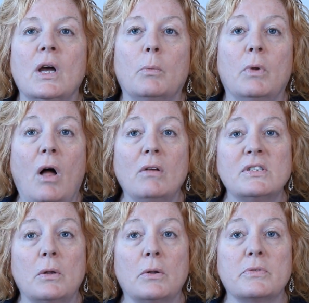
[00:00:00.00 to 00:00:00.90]
We'll
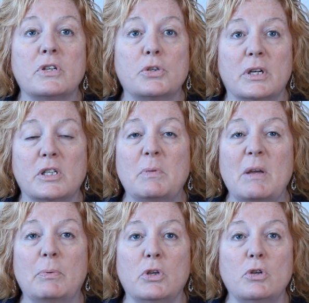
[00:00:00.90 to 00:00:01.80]
also learn the tricks
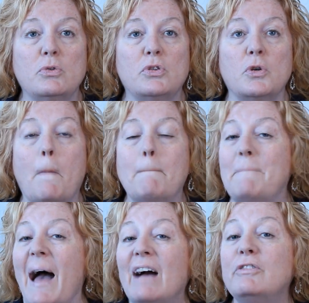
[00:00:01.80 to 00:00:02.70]
people use to
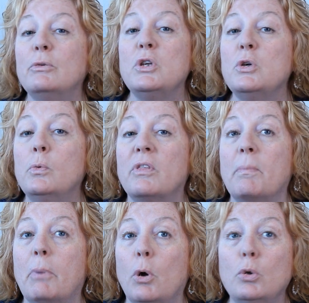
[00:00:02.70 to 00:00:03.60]
baffle you
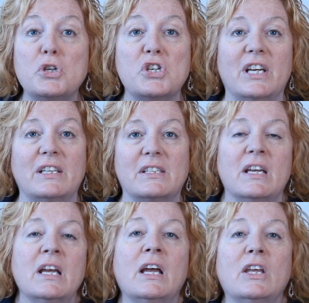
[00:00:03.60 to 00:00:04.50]
with bullshit,
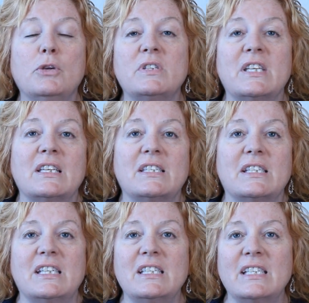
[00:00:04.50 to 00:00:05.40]
using
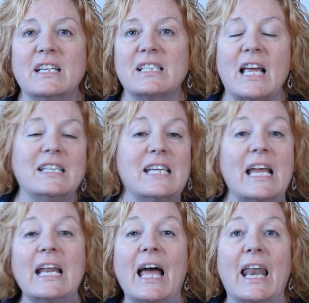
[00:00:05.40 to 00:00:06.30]
statistics and
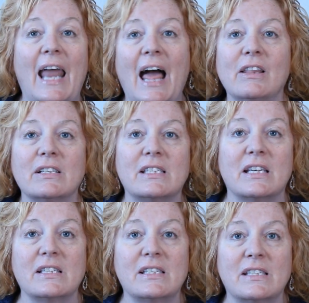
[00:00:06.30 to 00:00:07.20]
data
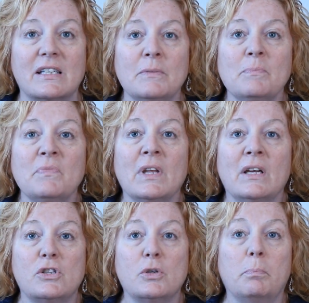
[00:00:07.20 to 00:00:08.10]
analysis
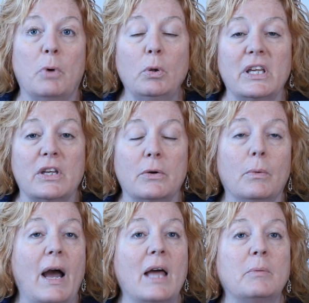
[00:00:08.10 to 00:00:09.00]
to bully
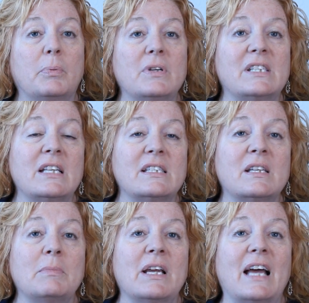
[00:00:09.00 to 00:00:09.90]
you and present
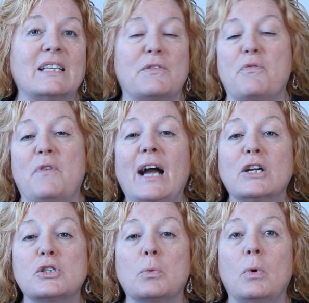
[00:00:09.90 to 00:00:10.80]
something as
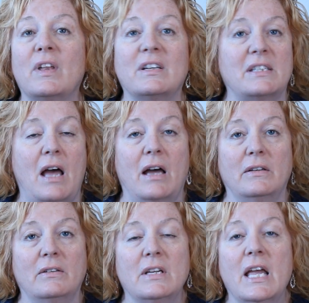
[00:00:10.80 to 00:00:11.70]
factual that is not.
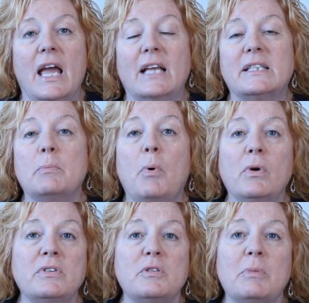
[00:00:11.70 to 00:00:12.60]
It's
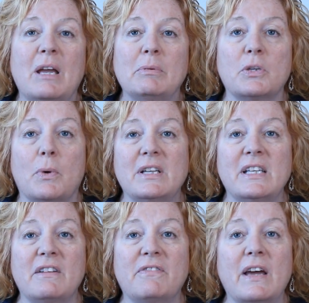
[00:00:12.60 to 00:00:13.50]
important to be able to
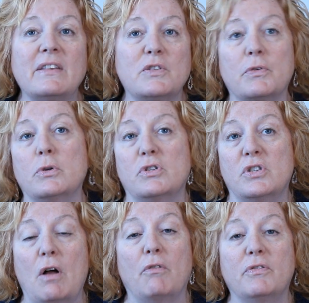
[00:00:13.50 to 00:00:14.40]
identify this for
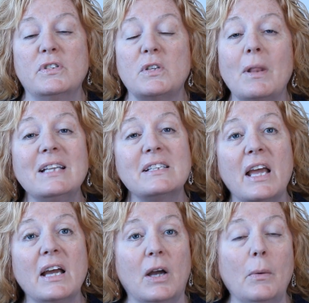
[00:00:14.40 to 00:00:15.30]
yourself, so let's
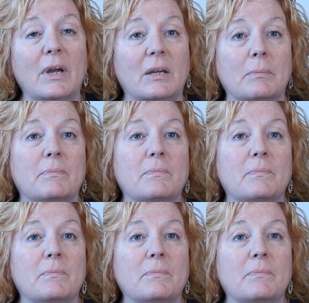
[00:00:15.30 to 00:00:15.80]
get going.